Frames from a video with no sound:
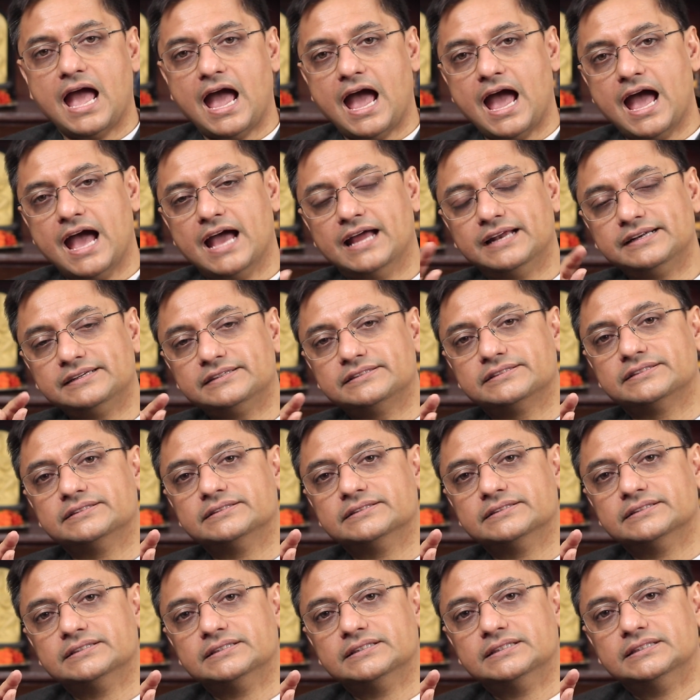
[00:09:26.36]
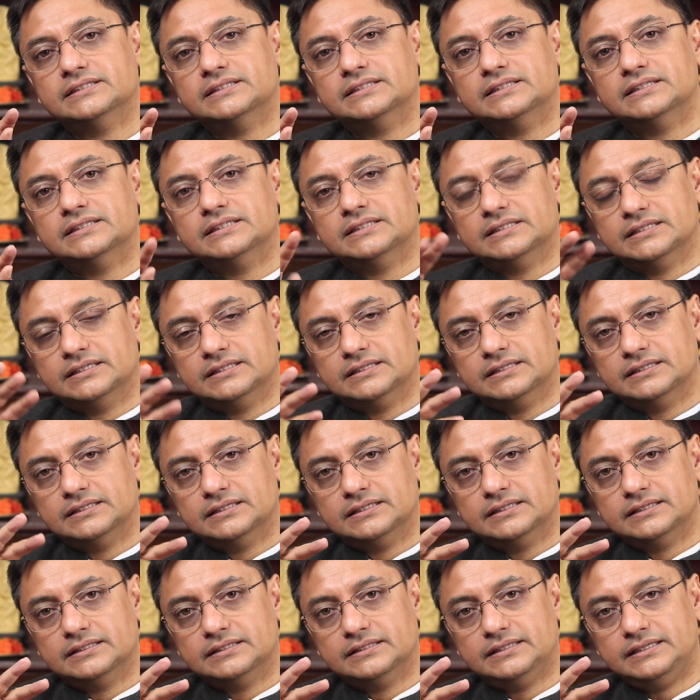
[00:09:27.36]
And
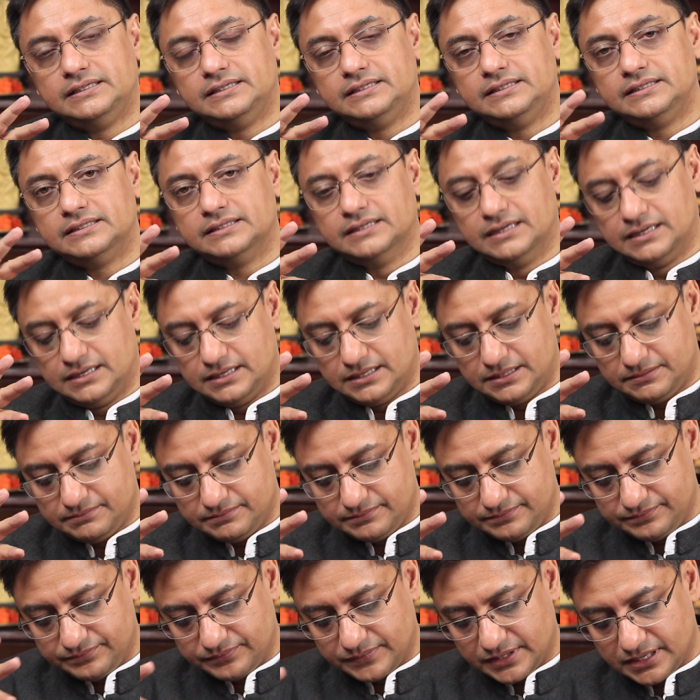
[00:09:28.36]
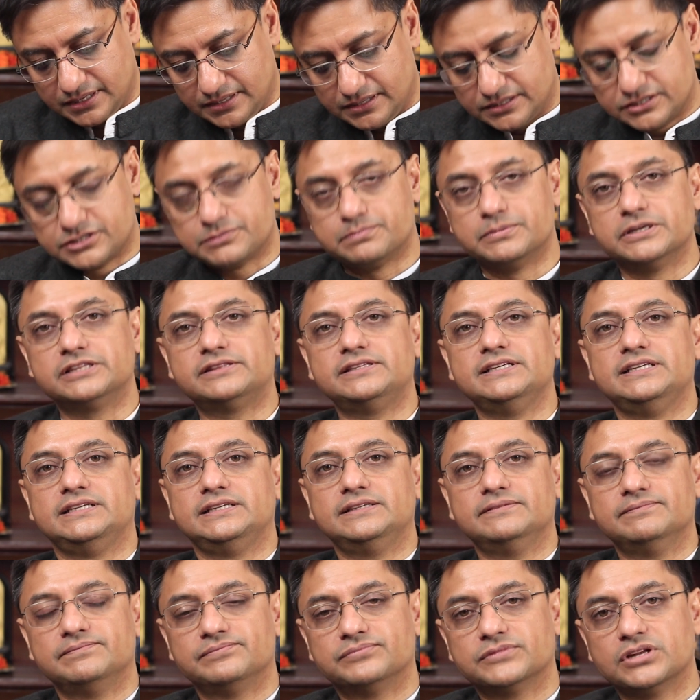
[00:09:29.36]
the
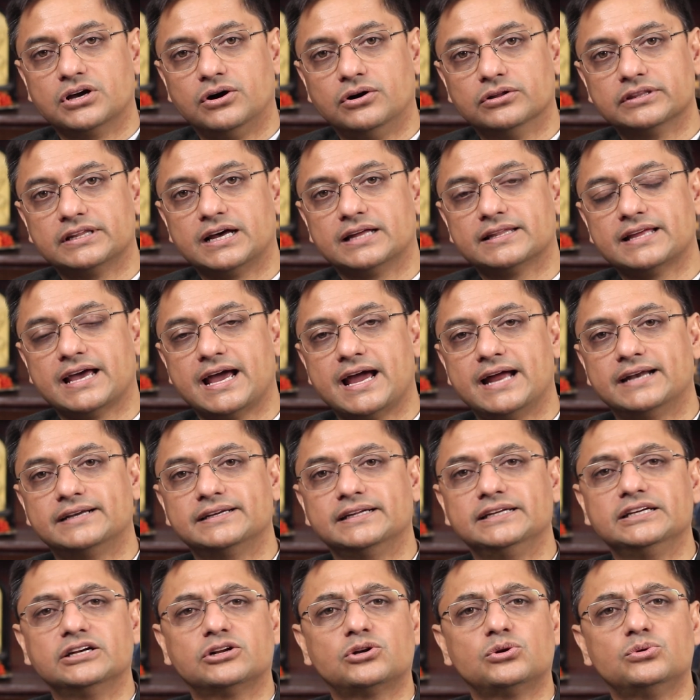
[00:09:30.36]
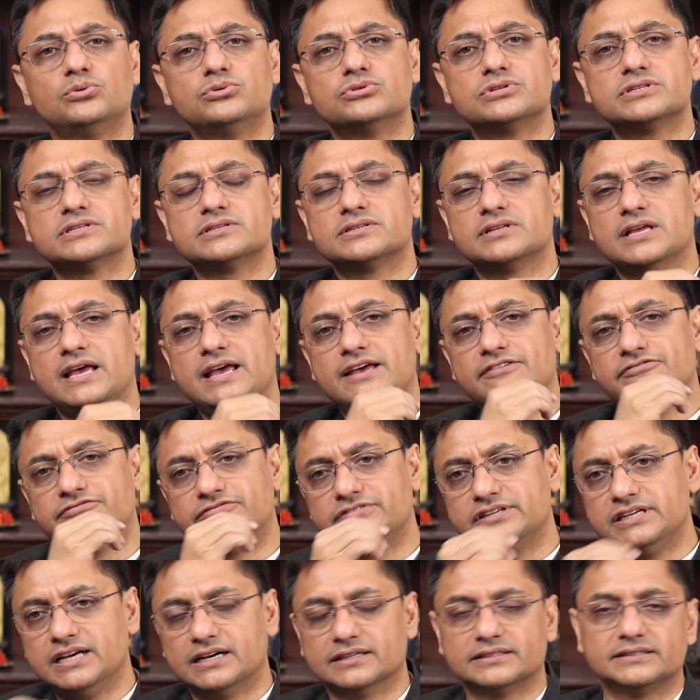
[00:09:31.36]
Smriti, on the other hand, includes
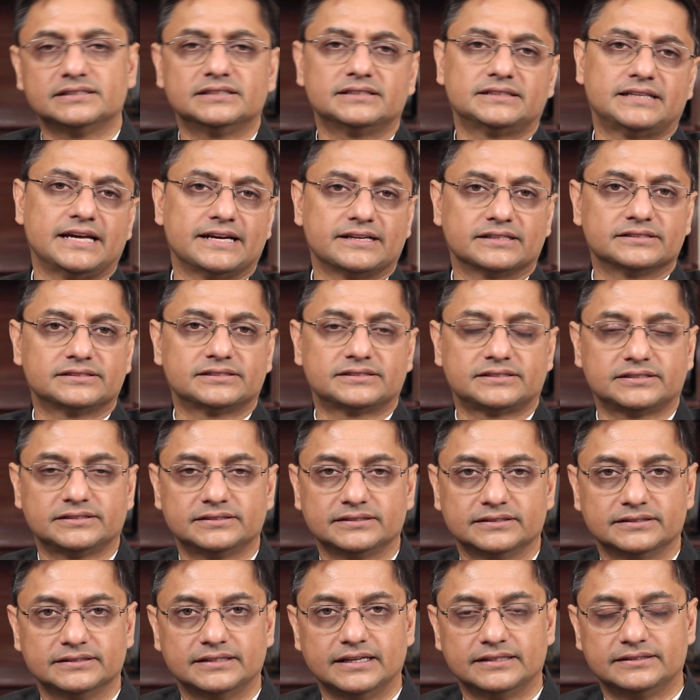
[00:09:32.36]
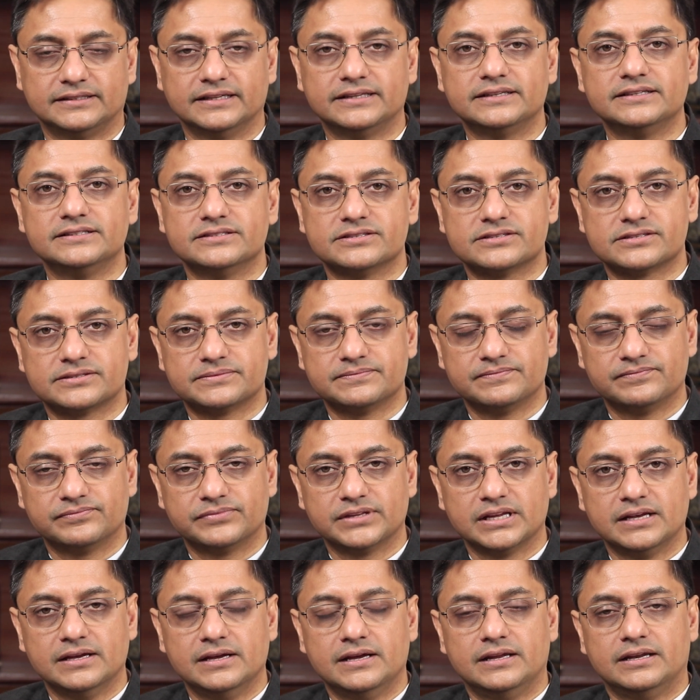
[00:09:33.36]
every other text that there is.
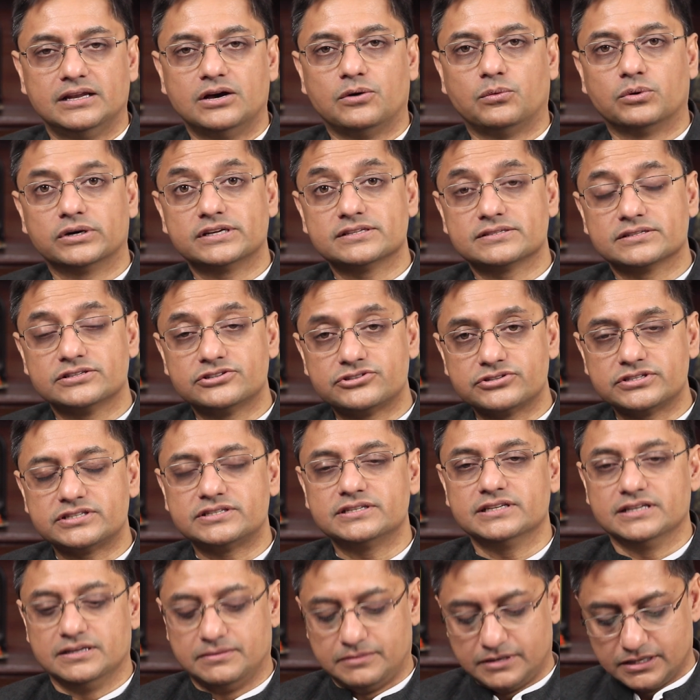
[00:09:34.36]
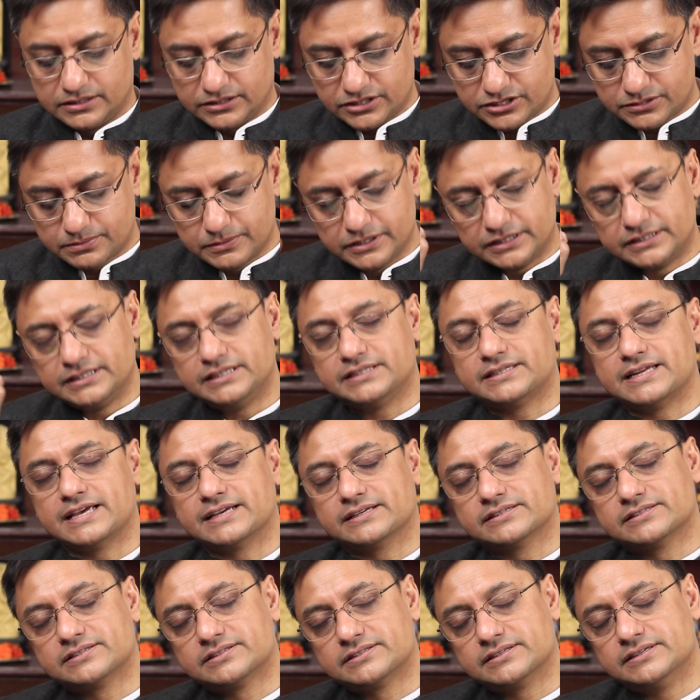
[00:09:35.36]
Now, what is interesting about the Smriti
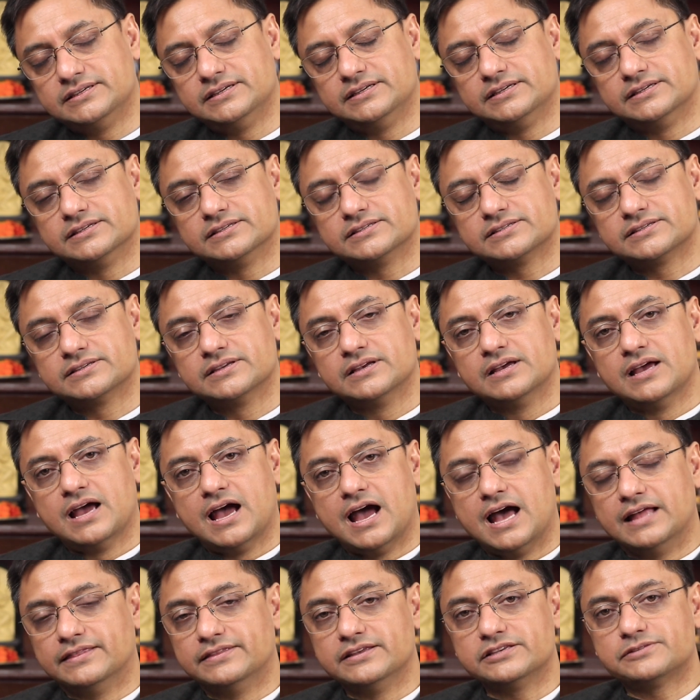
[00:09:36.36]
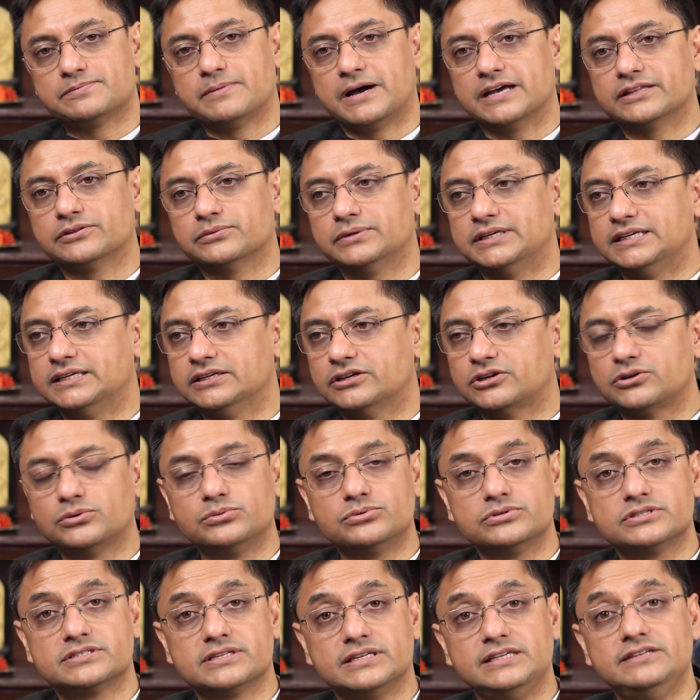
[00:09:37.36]
texts is, and this by the way
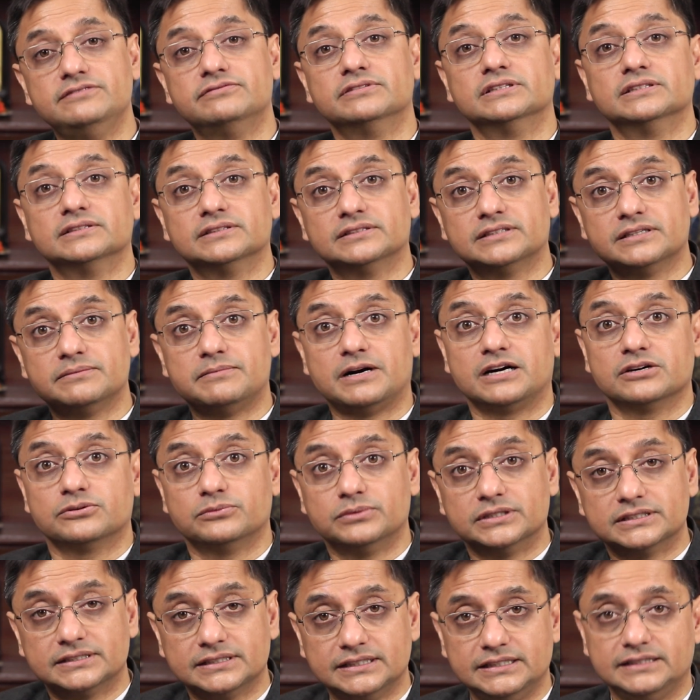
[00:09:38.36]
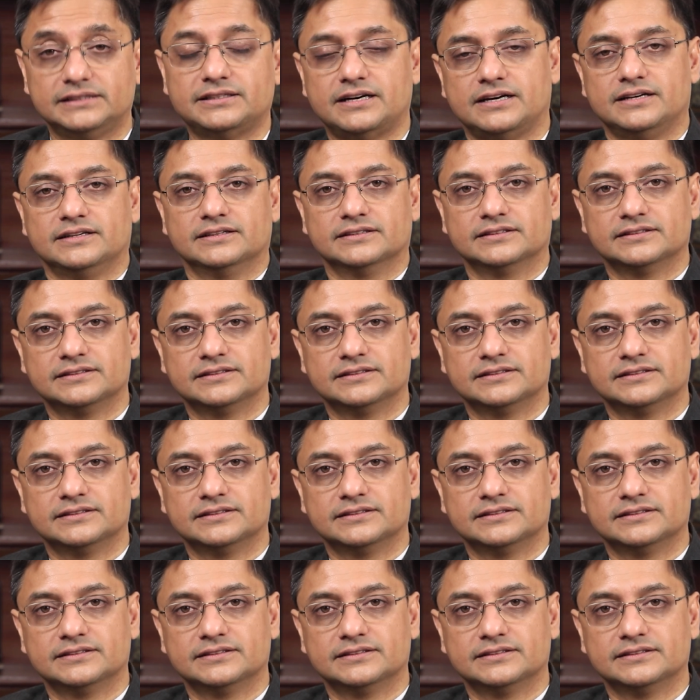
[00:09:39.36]
includes even the Bhagavad Gita,